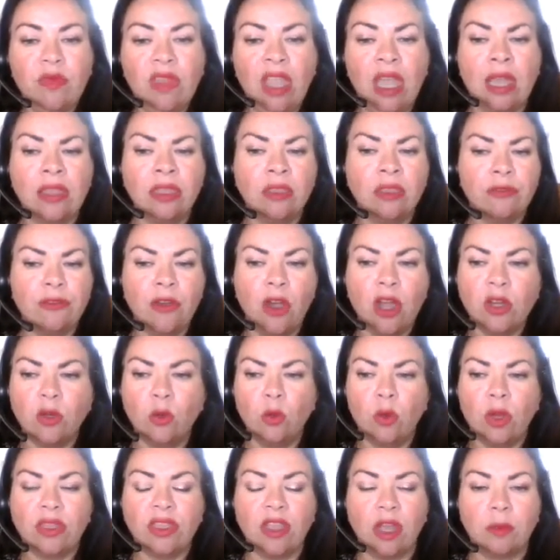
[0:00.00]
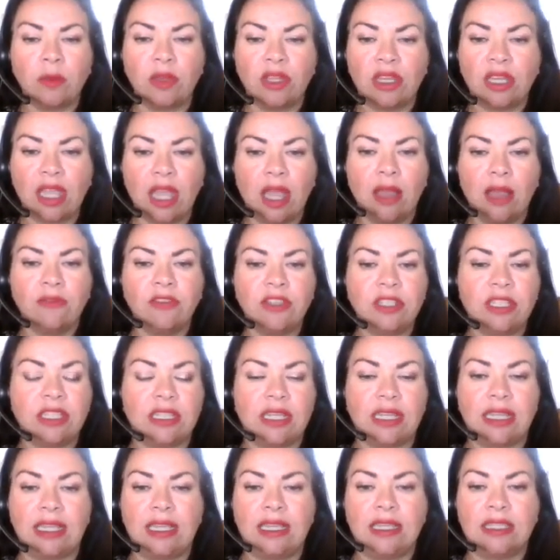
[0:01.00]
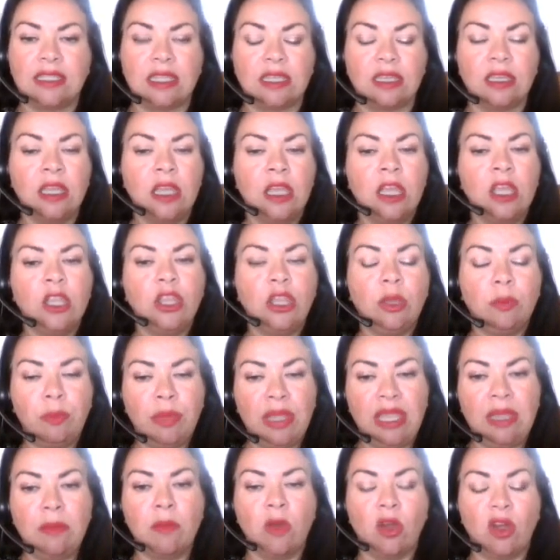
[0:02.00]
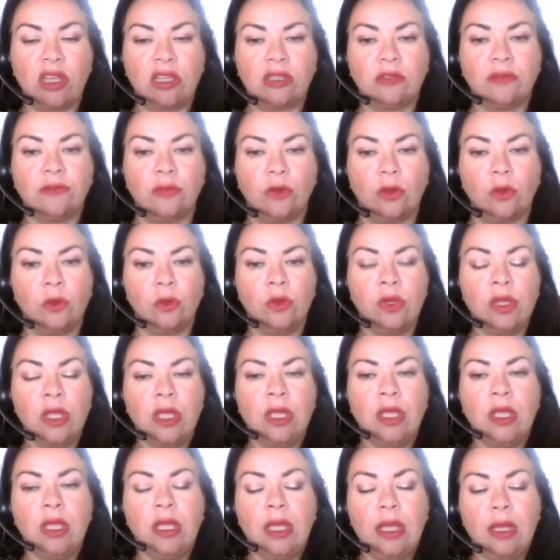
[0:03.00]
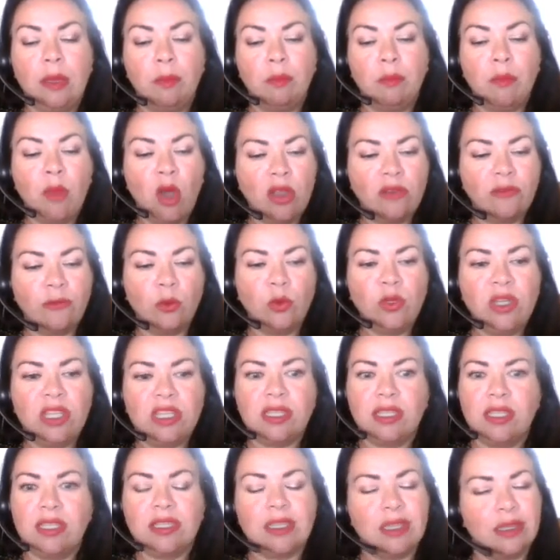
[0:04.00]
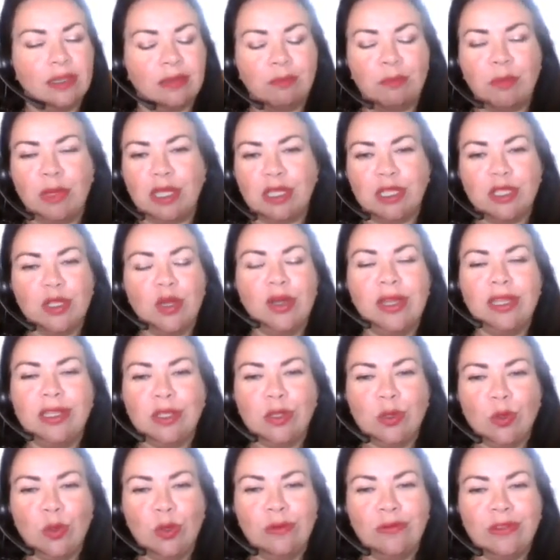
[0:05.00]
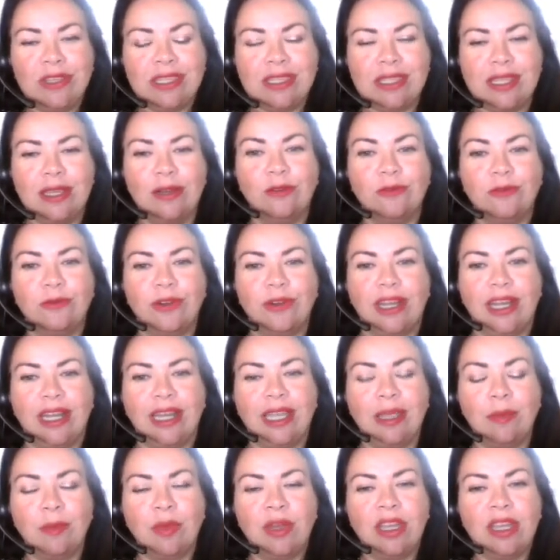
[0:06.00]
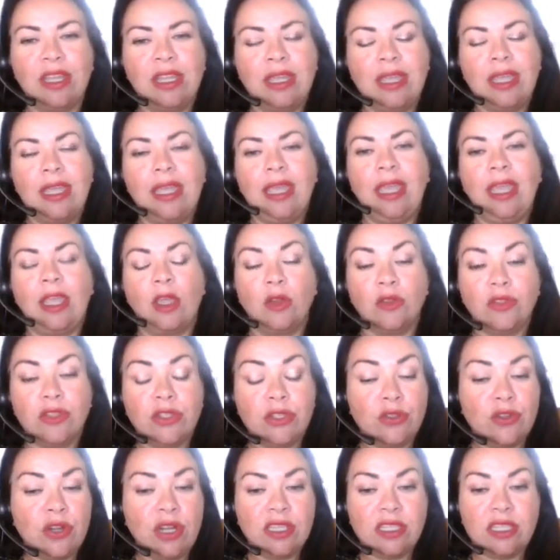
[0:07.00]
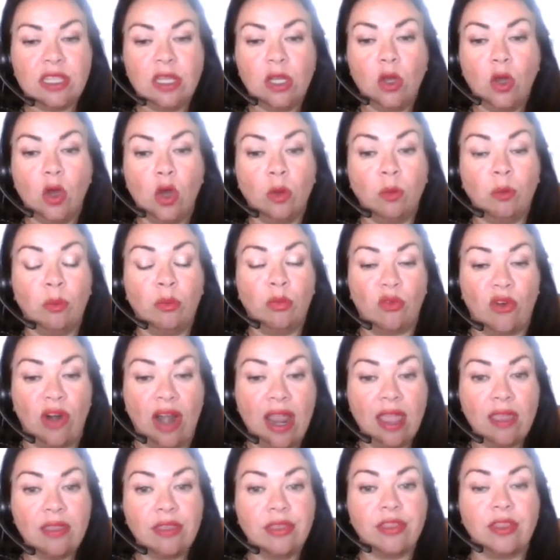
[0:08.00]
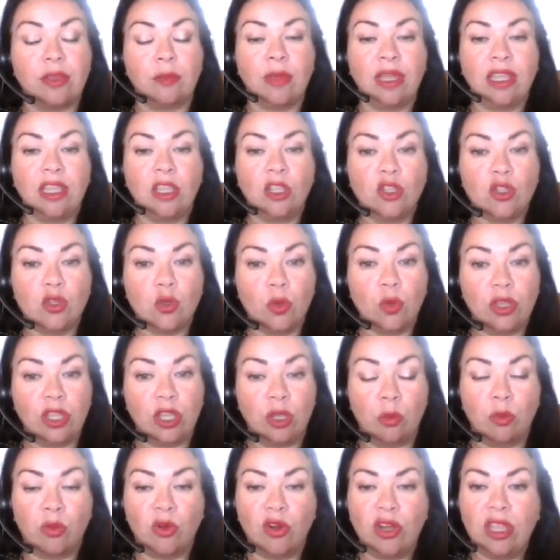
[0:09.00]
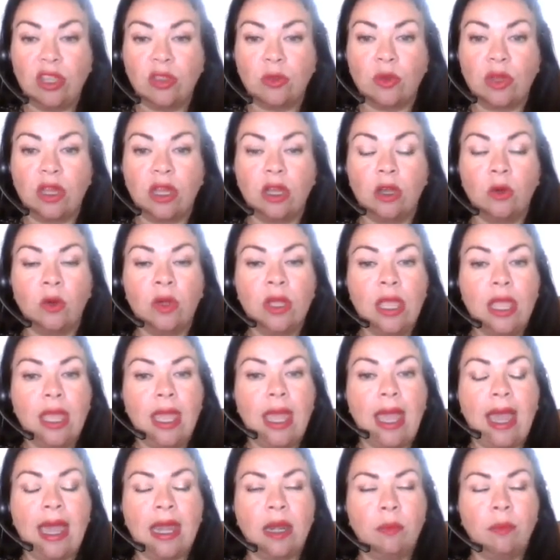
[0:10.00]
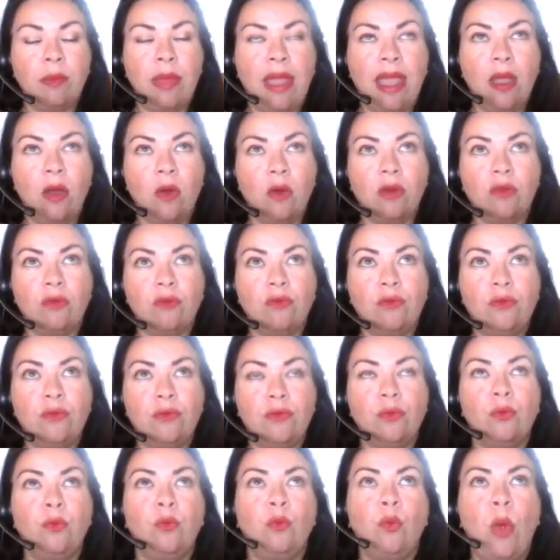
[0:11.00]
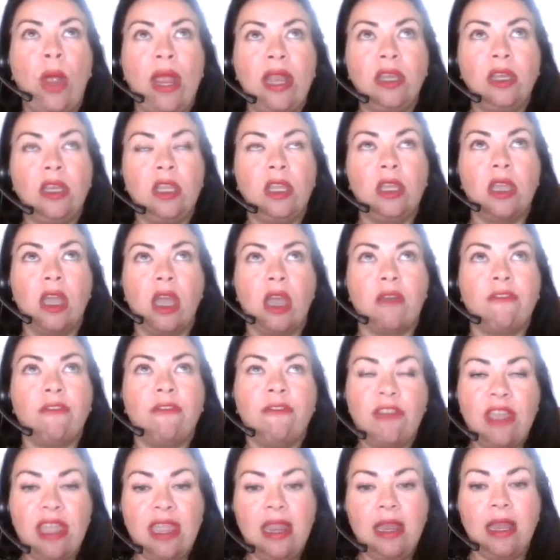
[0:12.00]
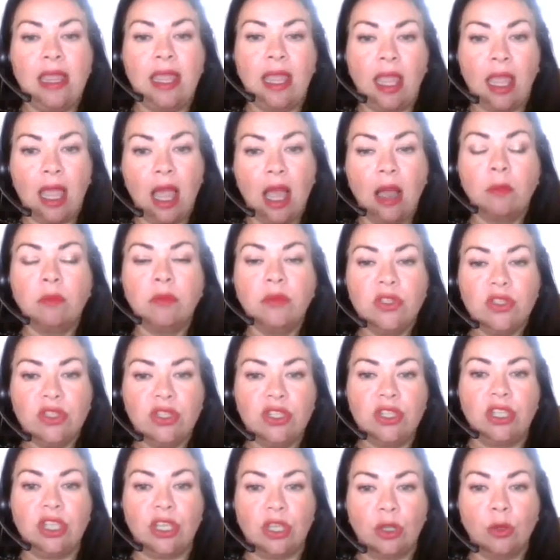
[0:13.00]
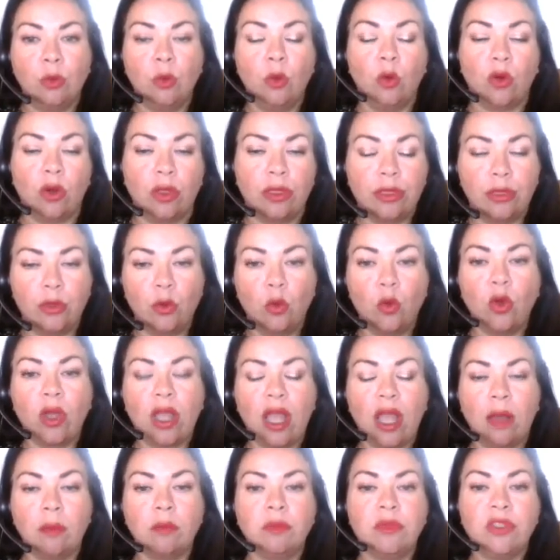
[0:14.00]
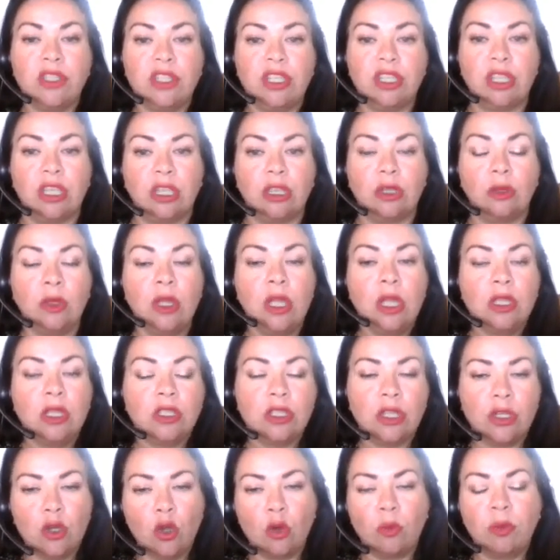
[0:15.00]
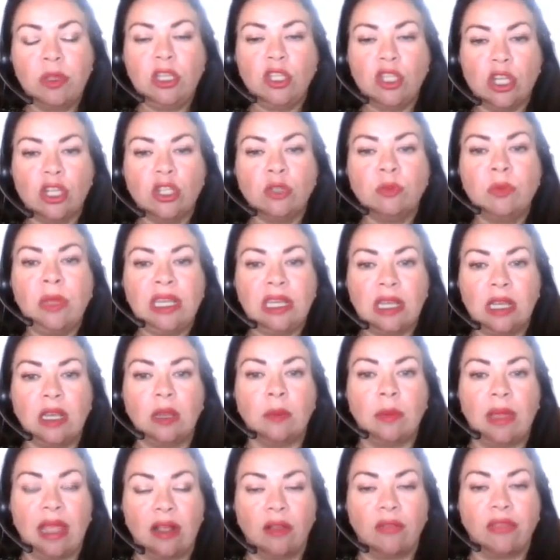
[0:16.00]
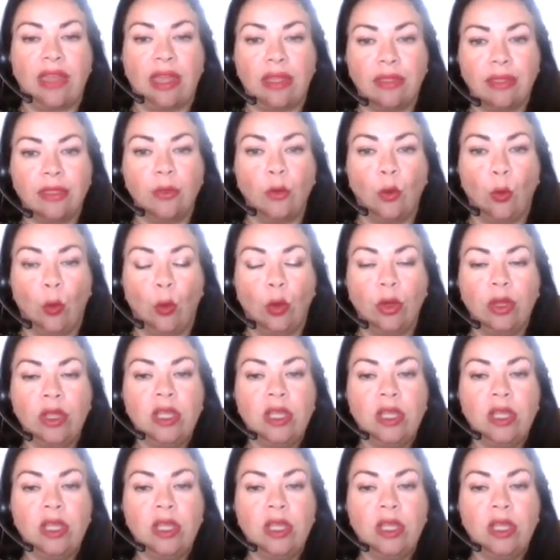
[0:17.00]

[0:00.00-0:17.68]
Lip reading: And the final one that I'm going to cover today is the be mindful. Mindfulness is a science all of itself, really, but it concentrates a lot on breath and making sure that you breathe well, and about when a feeling comes to you or a thought comes to you, to not be judgmental about that thought,